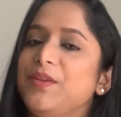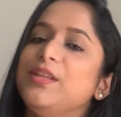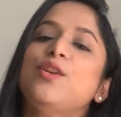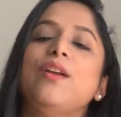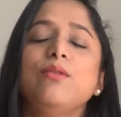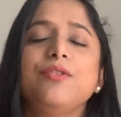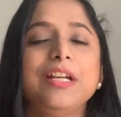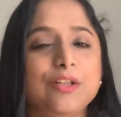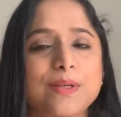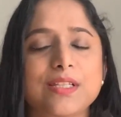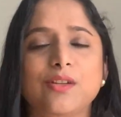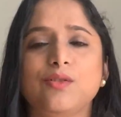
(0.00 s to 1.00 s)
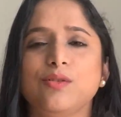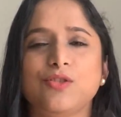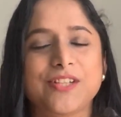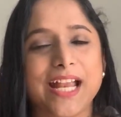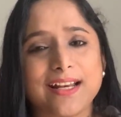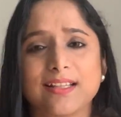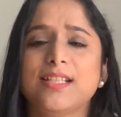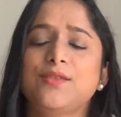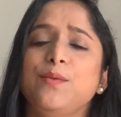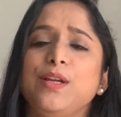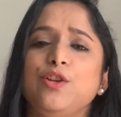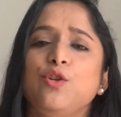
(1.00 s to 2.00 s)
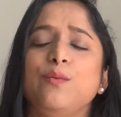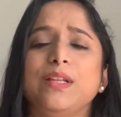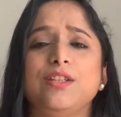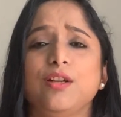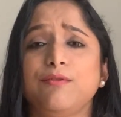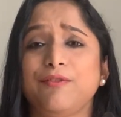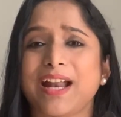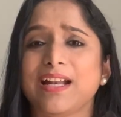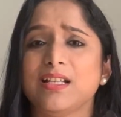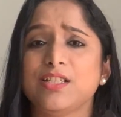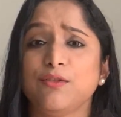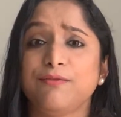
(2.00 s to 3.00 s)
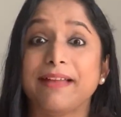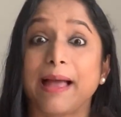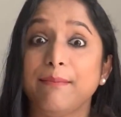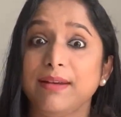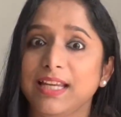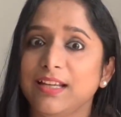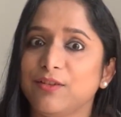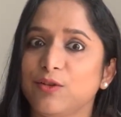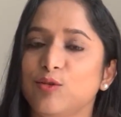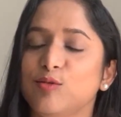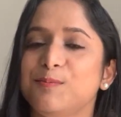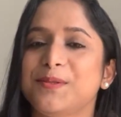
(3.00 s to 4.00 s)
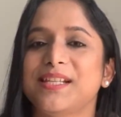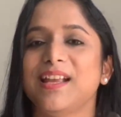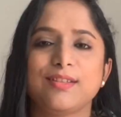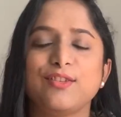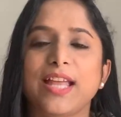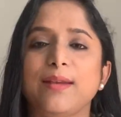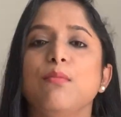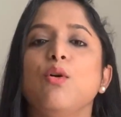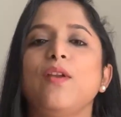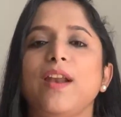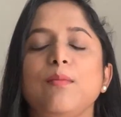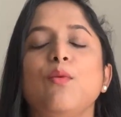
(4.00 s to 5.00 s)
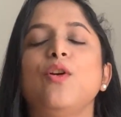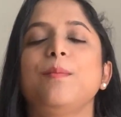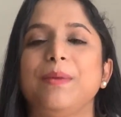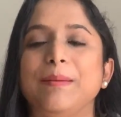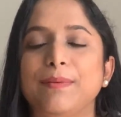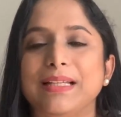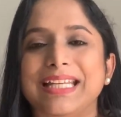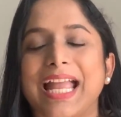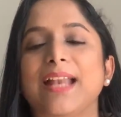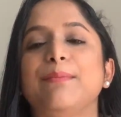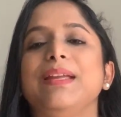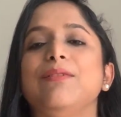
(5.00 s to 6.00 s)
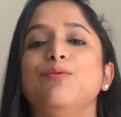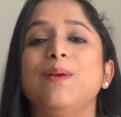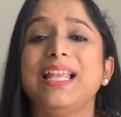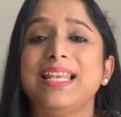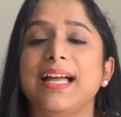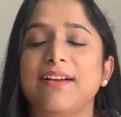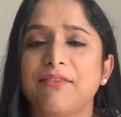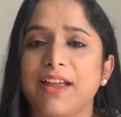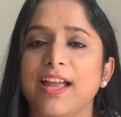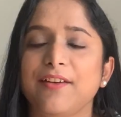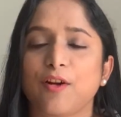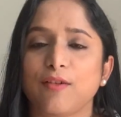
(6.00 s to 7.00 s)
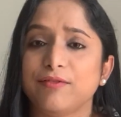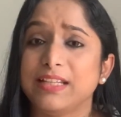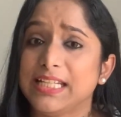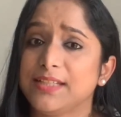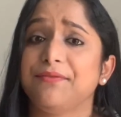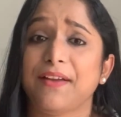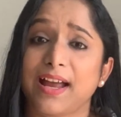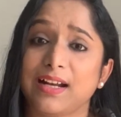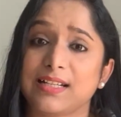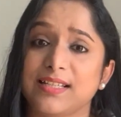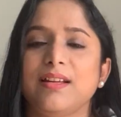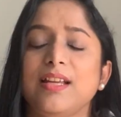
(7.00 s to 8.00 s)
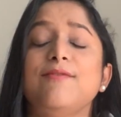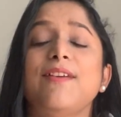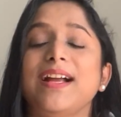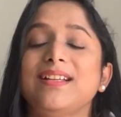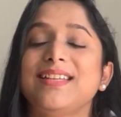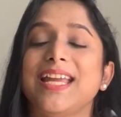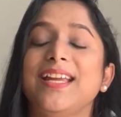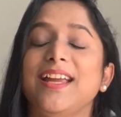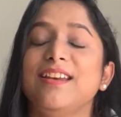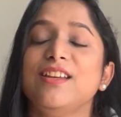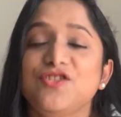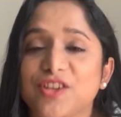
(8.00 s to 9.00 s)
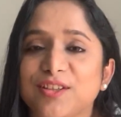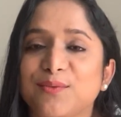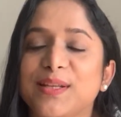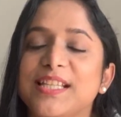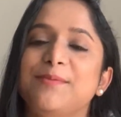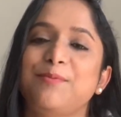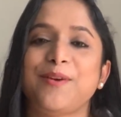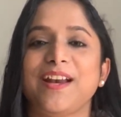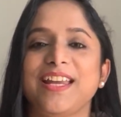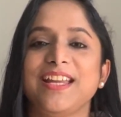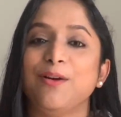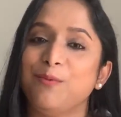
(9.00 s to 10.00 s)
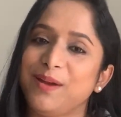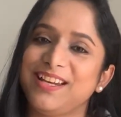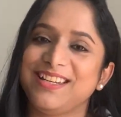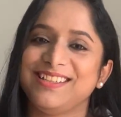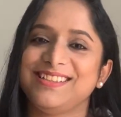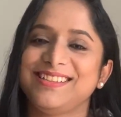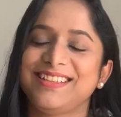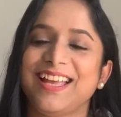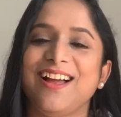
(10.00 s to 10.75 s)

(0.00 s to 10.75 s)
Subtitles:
So I would request you to share this video with your friends, your family groups, so that more and more people can be well aware of these facts. In fact, take initiative in spreading awareness.